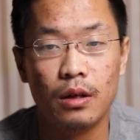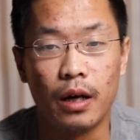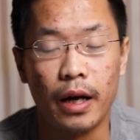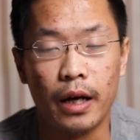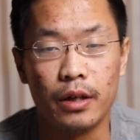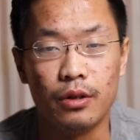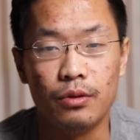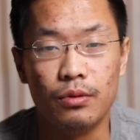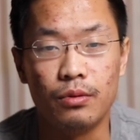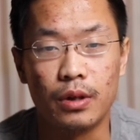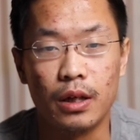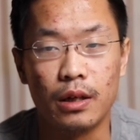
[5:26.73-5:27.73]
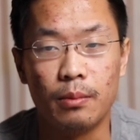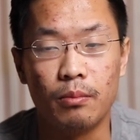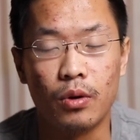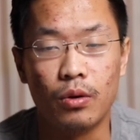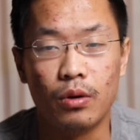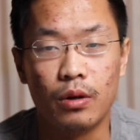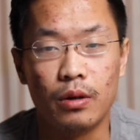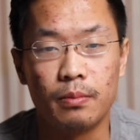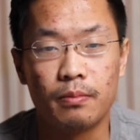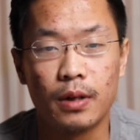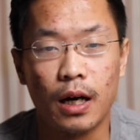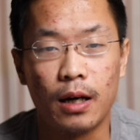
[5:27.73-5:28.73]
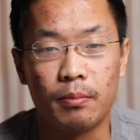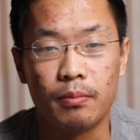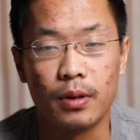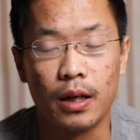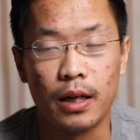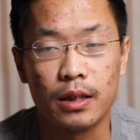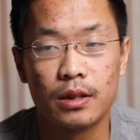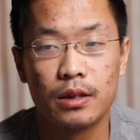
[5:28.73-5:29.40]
and you get a more complex